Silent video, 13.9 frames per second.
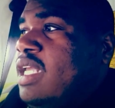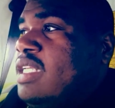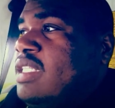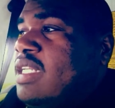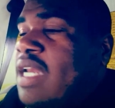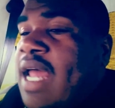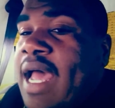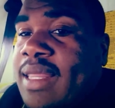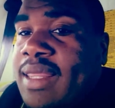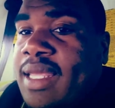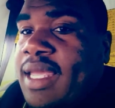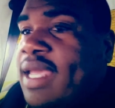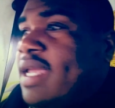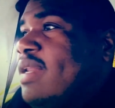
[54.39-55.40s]
is not
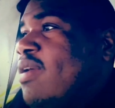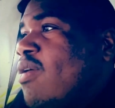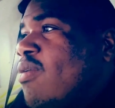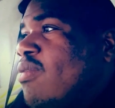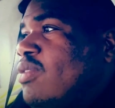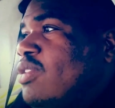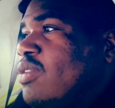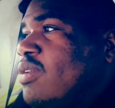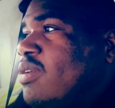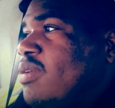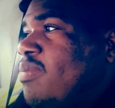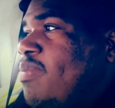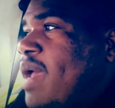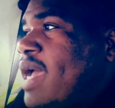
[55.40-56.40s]
the head coach or